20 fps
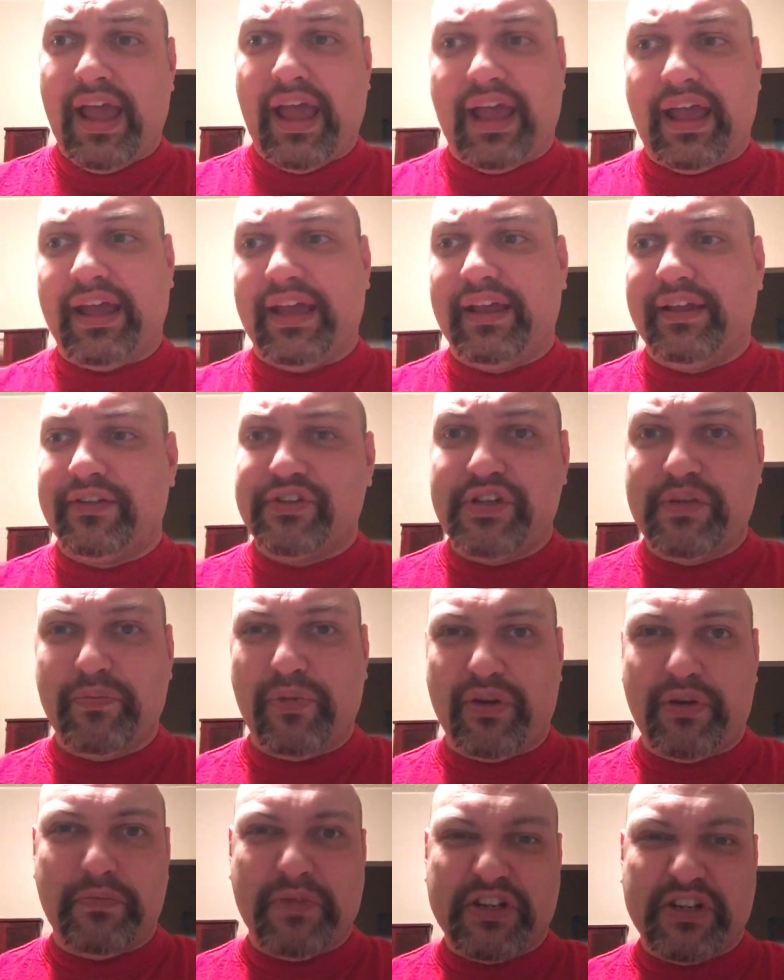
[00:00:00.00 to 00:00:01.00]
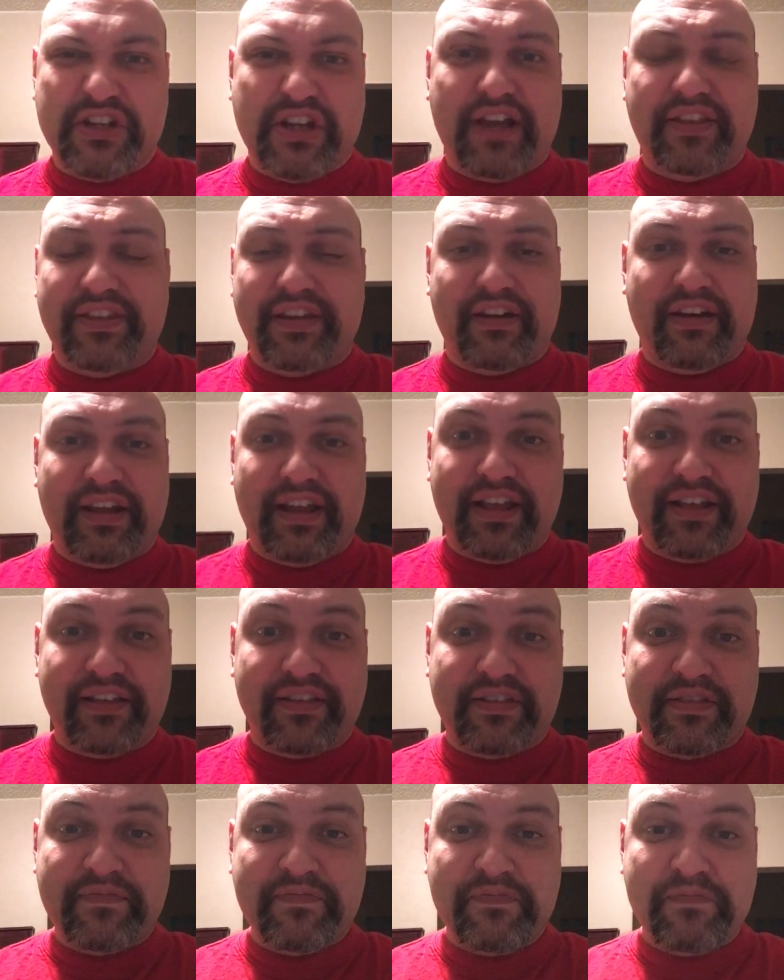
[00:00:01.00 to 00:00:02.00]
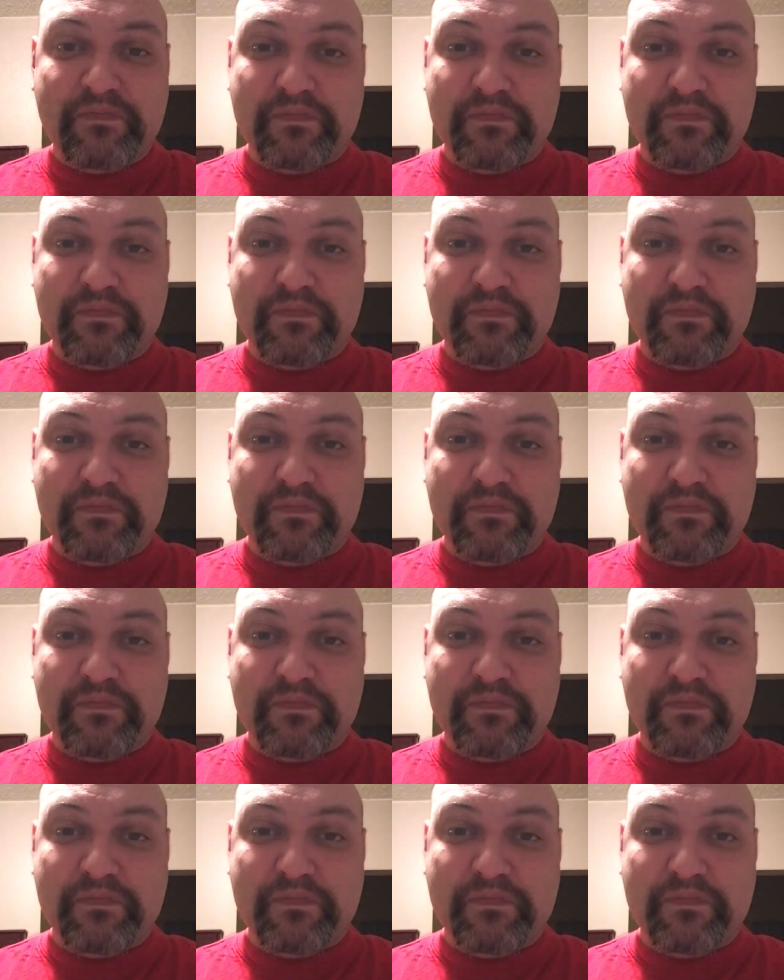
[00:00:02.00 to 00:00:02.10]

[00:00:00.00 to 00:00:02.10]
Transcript: And she pretty much got there, I guess,